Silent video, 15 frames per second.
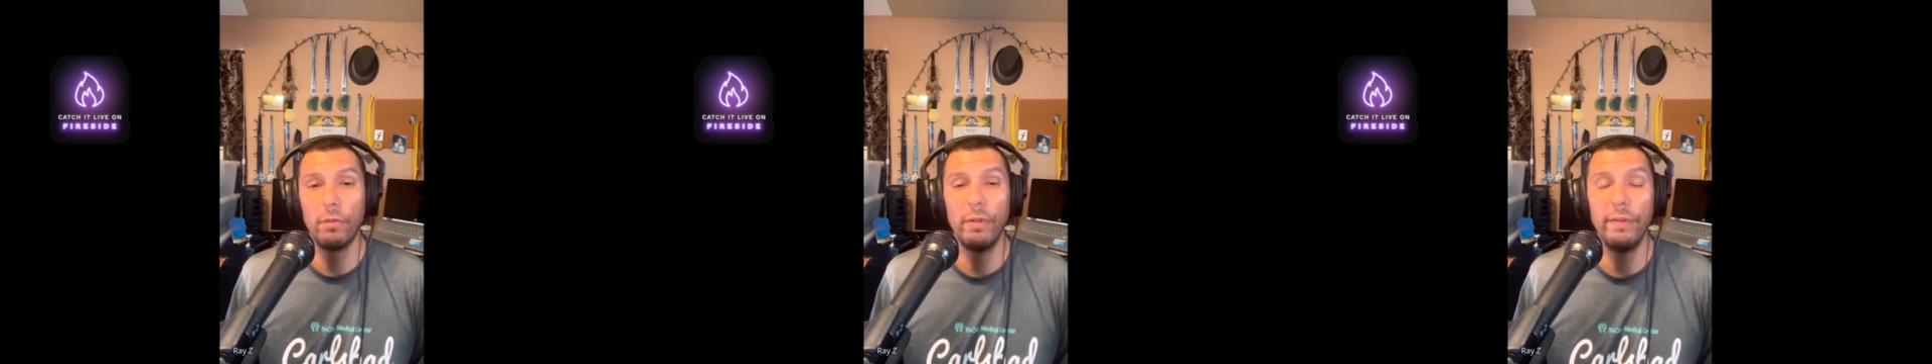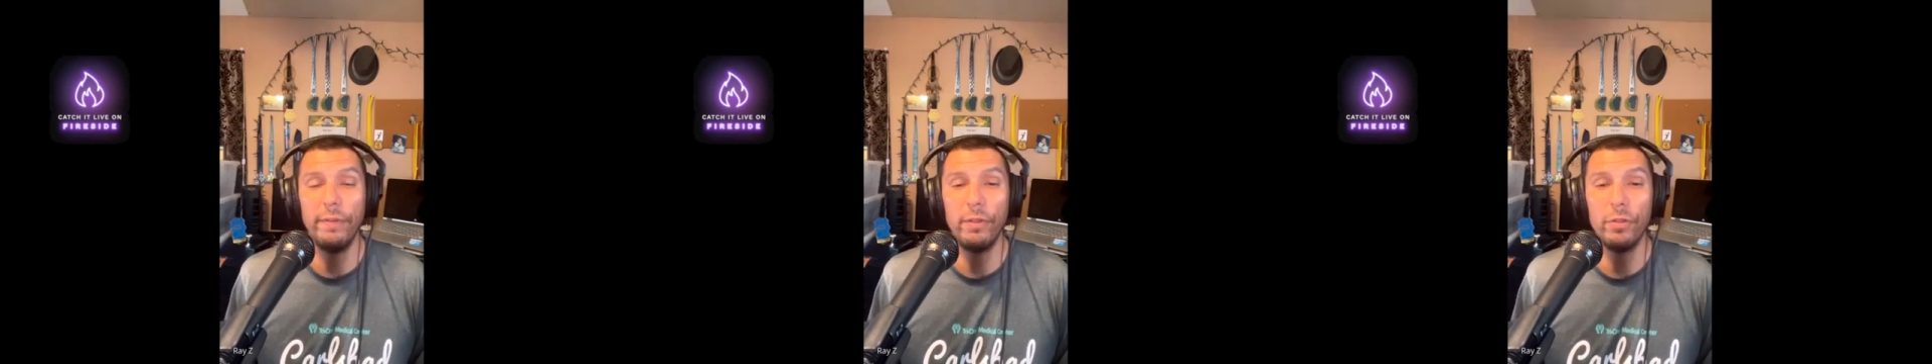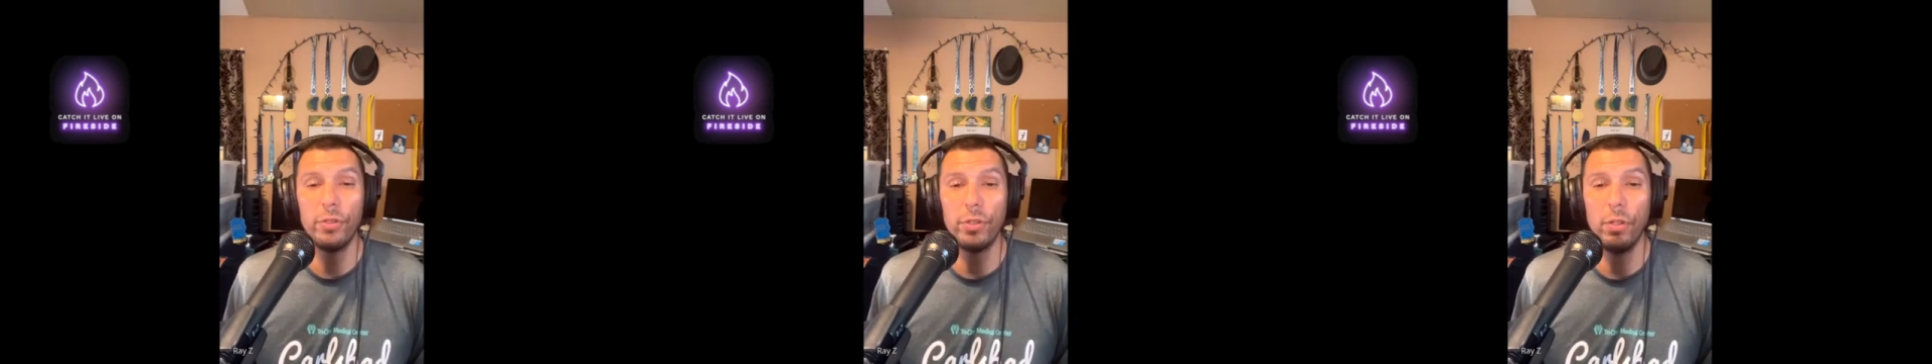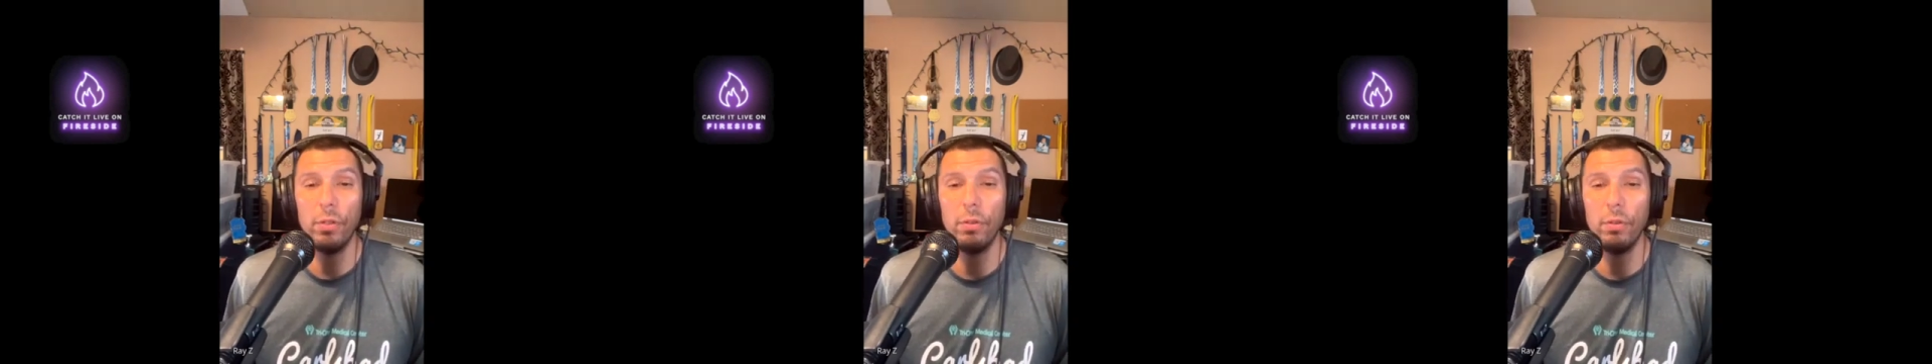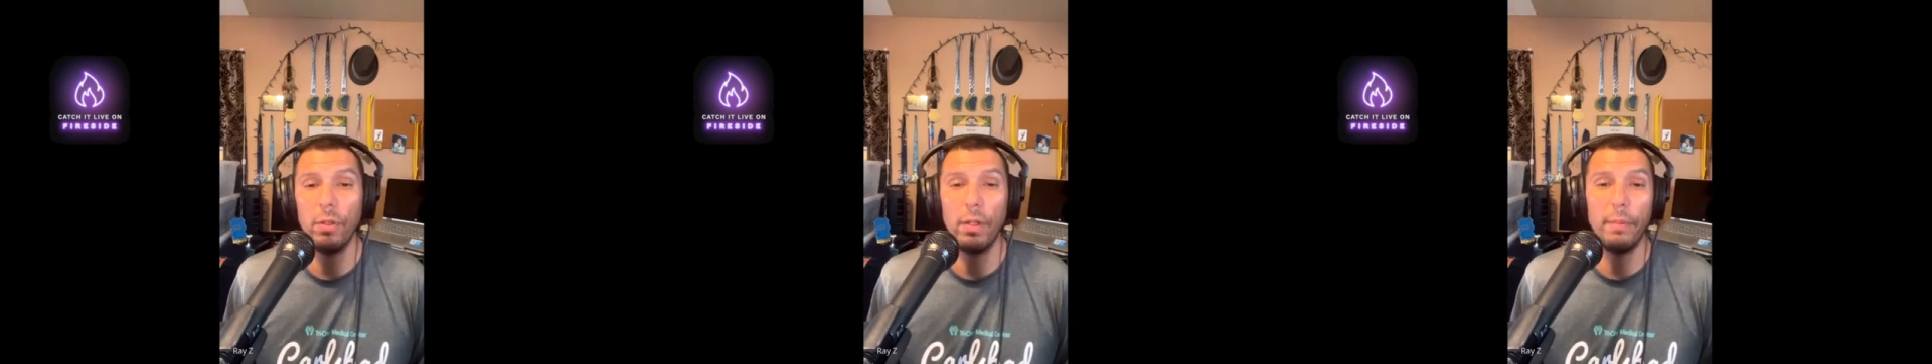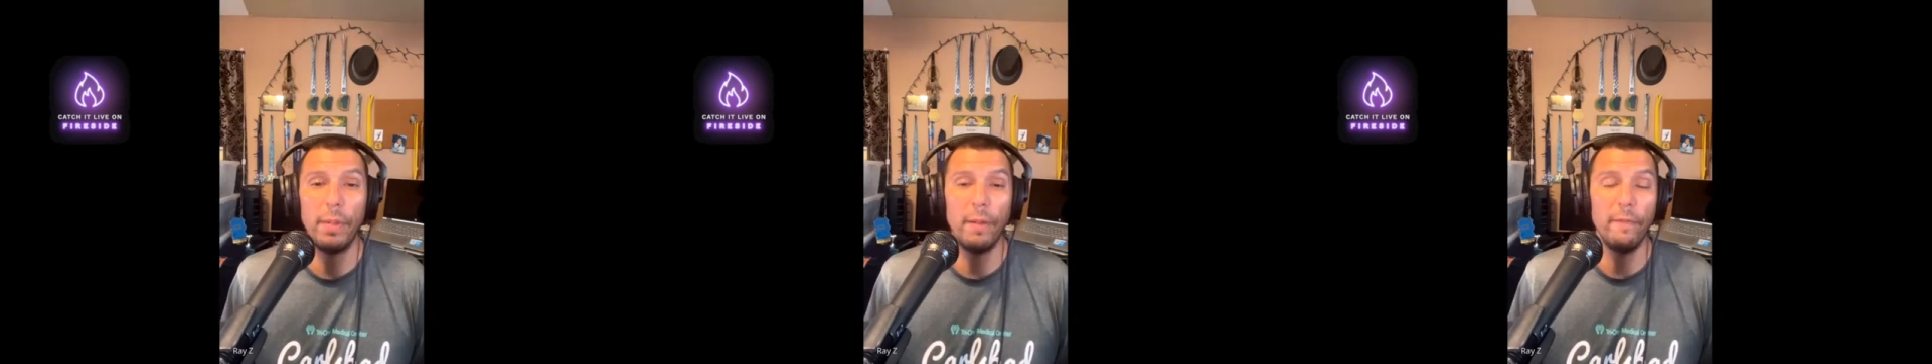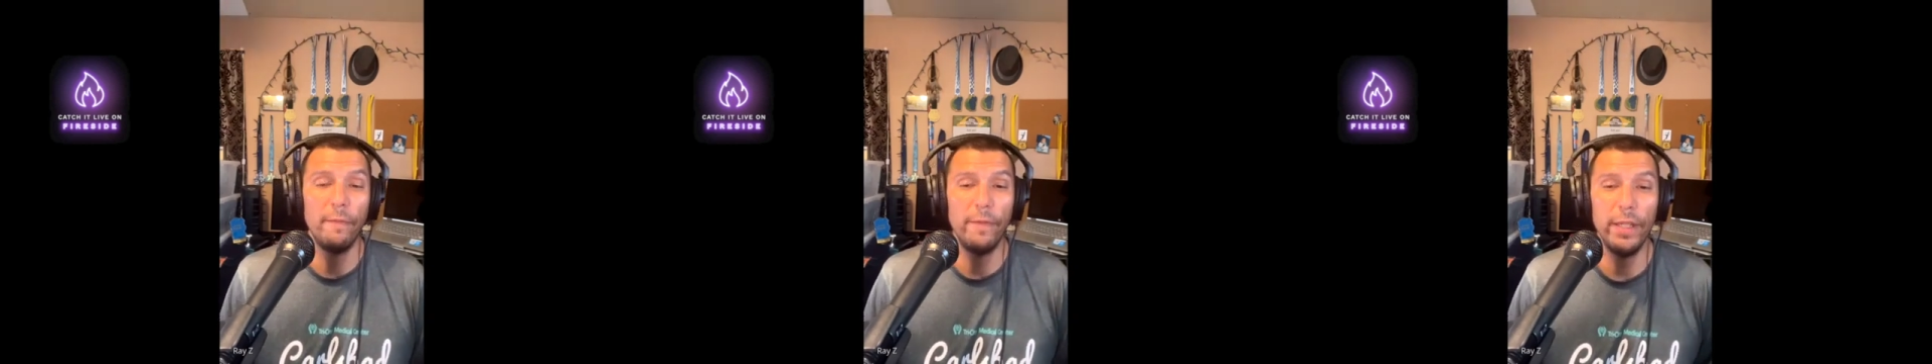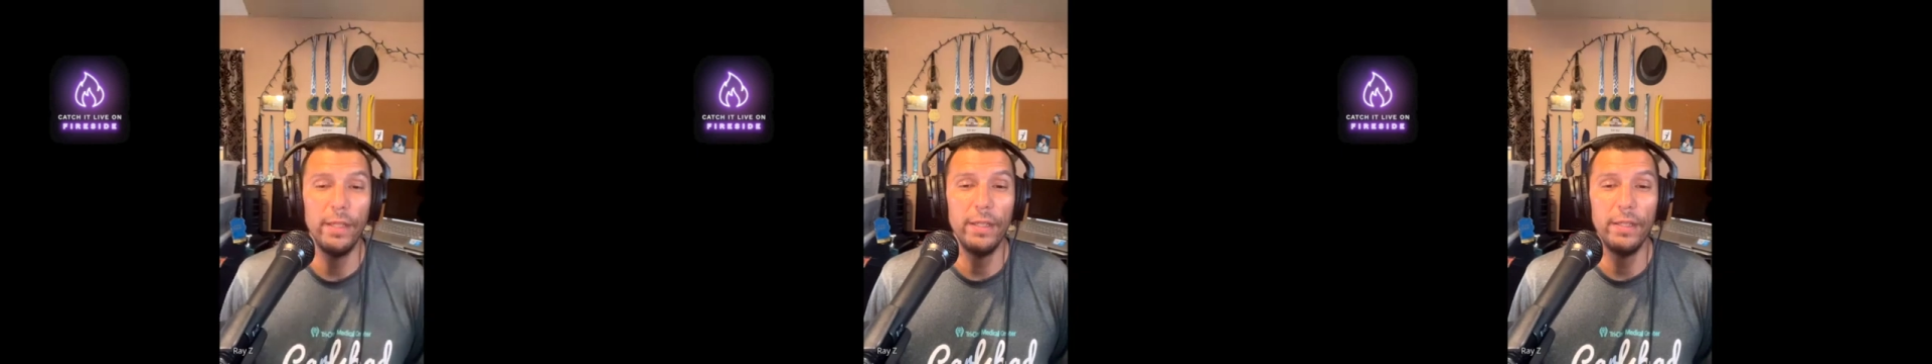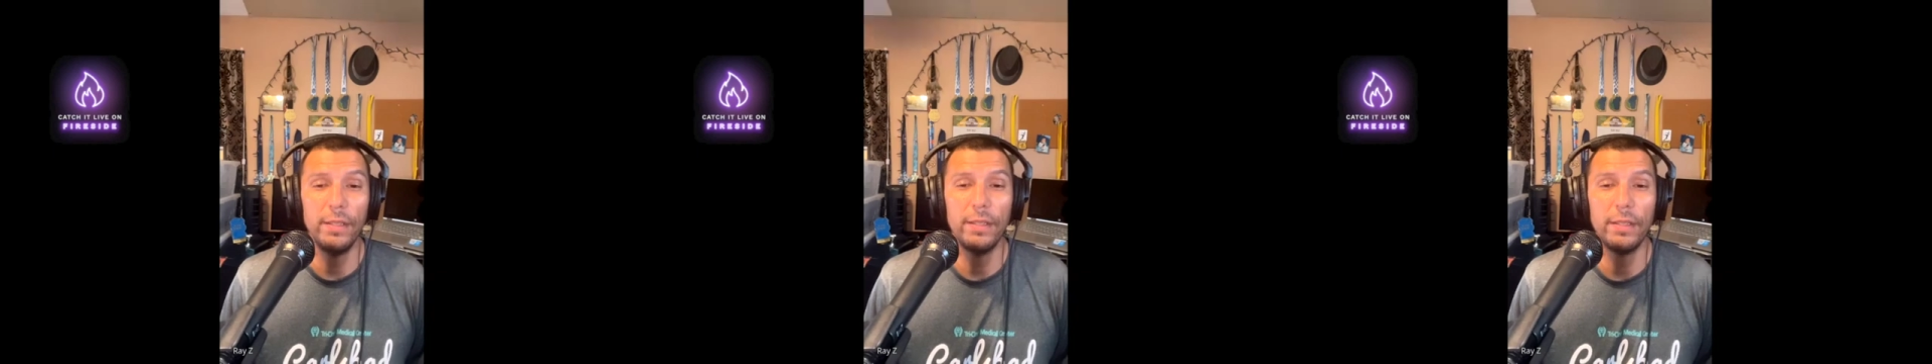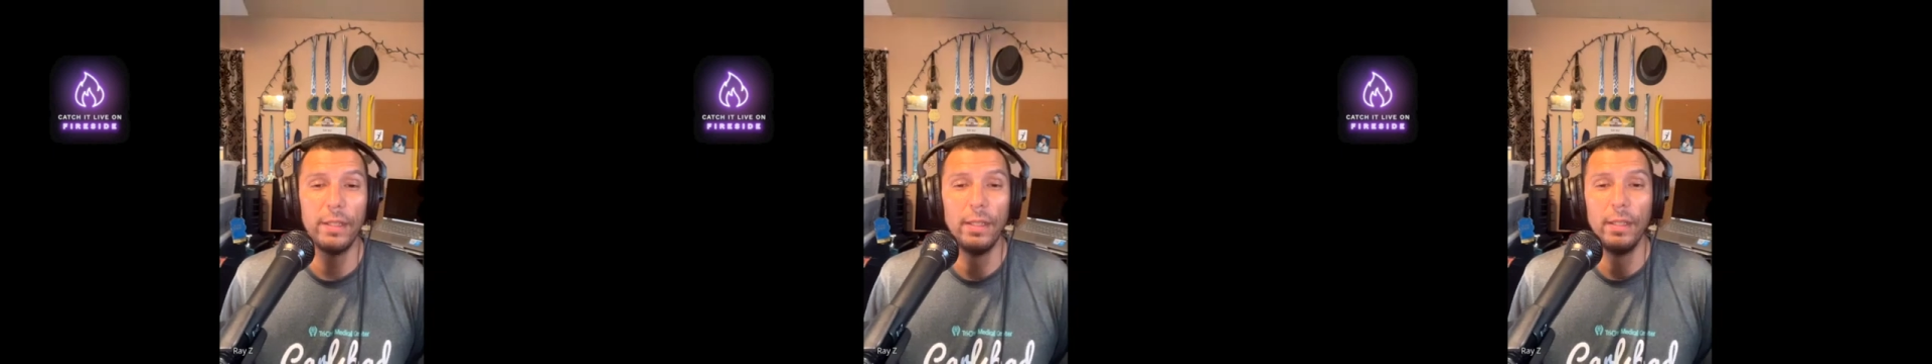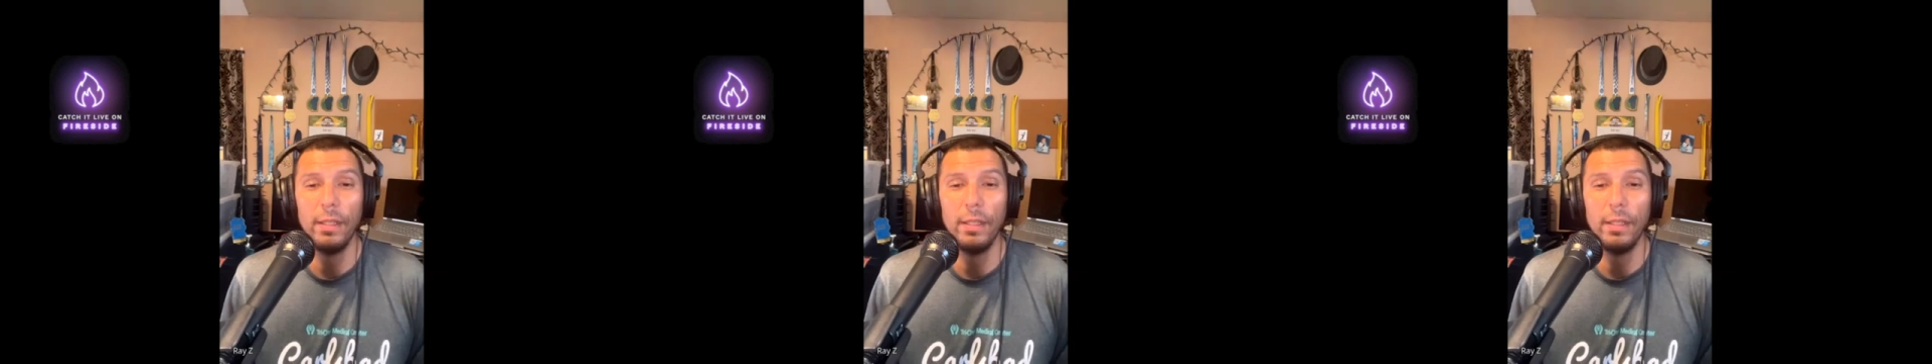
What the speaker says: review show about fitness.